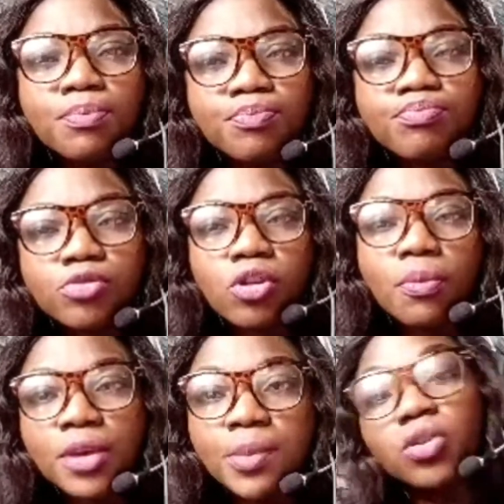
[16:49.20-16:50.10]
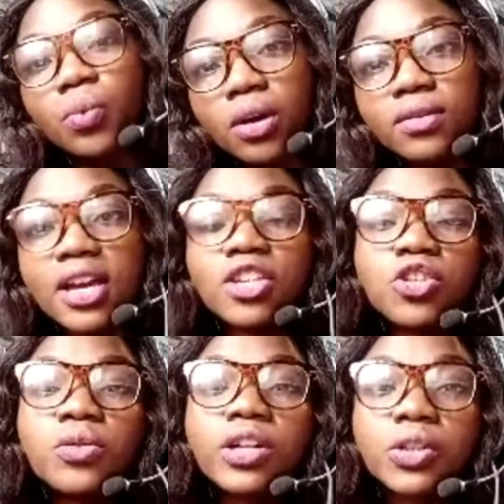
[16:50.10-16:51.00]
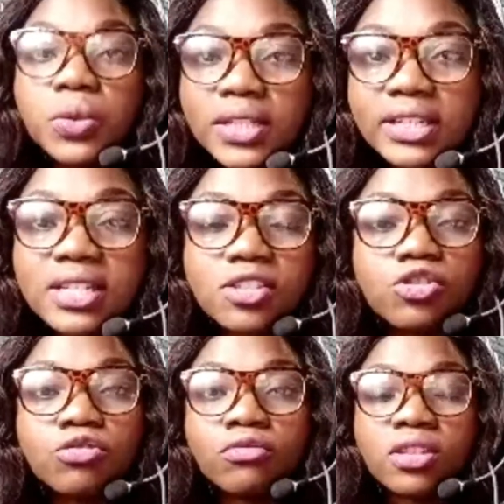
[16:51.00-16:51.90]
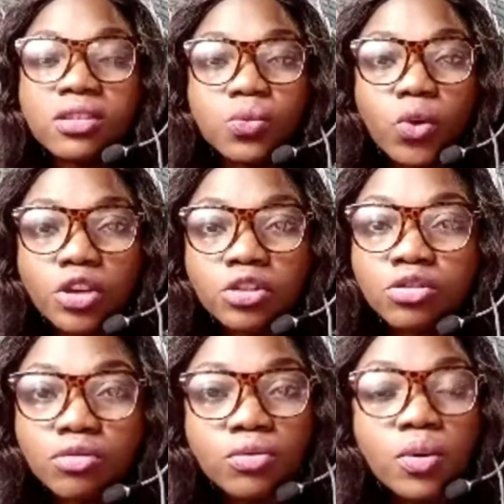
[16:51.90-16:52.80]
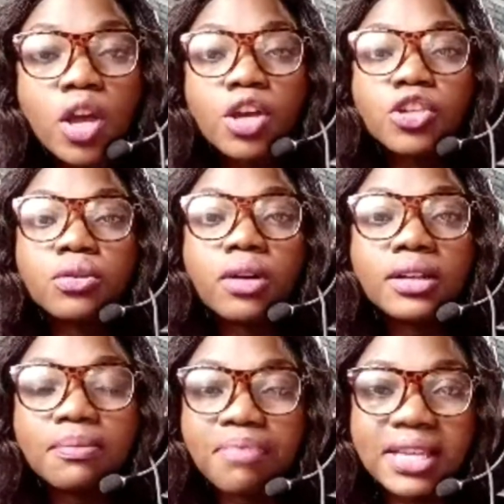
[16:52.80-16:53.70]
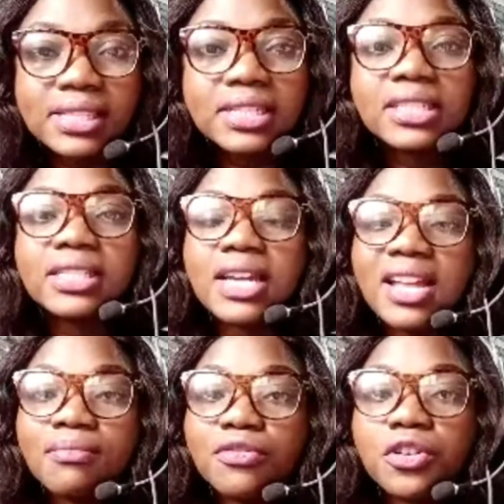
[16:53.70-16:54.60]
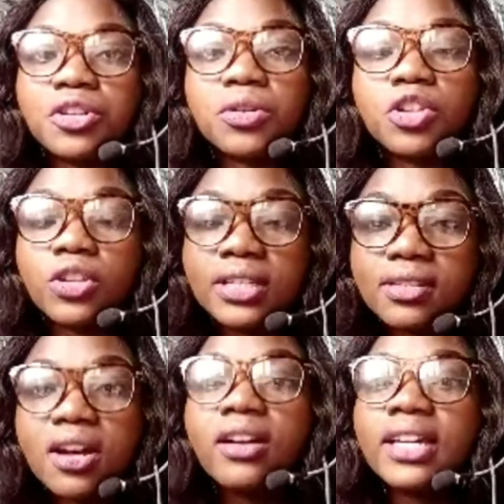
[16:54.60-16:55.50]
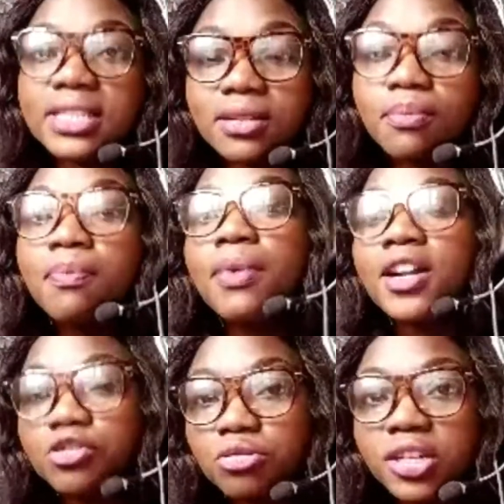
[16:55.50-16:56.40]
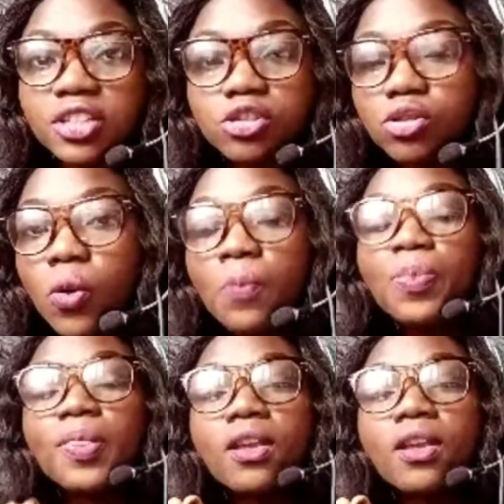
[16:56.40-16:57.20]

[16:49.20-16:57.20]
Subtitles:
people, show the world that you are good in it. This is what you do. You are the best in it. And before you know it, you start getting patronage. So